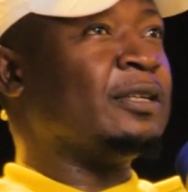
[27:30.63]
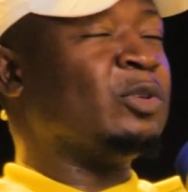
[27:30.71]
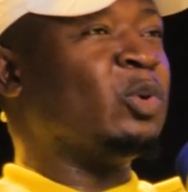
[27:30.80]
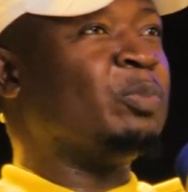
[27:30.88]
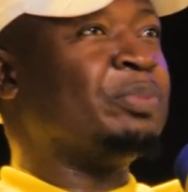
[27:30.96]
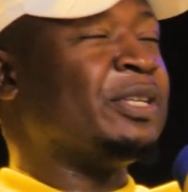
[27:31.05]

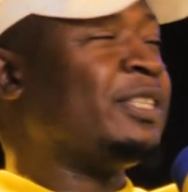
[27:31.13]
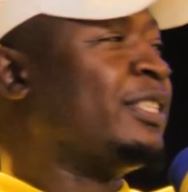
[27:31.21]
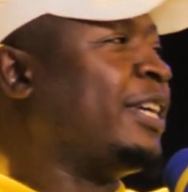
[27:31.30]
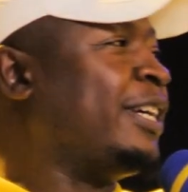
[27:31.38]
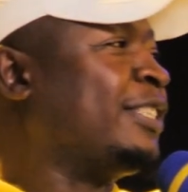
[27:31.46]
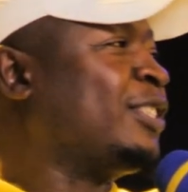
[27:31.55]
doping
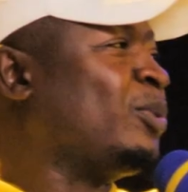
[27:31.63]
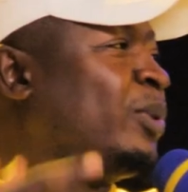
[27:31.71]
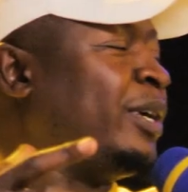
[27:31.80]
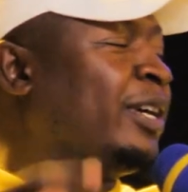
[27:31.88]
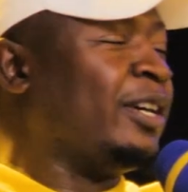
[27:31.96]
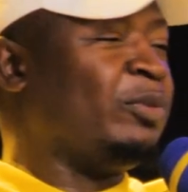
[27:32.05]
tests
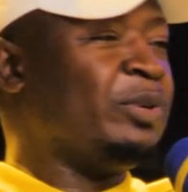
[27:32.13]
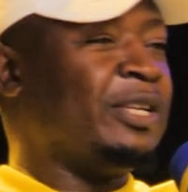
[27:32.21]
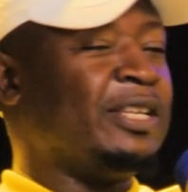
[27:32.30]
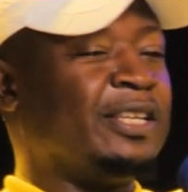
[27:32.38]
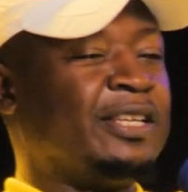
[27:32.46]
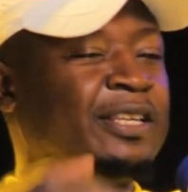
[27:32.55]
were
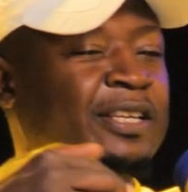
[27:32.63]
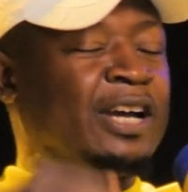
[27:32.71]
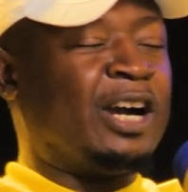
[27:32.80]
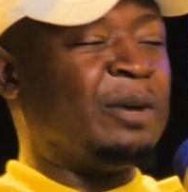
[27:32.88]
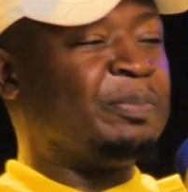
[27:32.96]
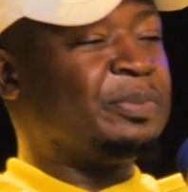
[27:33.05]
really
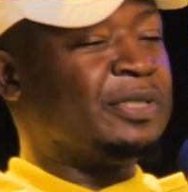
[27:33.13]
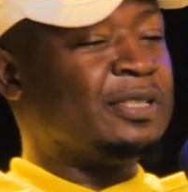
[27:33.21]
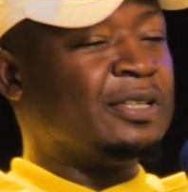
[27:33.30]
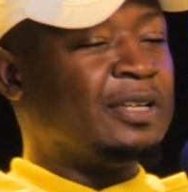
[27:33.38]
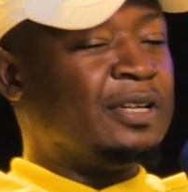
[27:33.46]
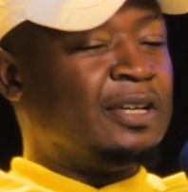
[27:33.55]
upped.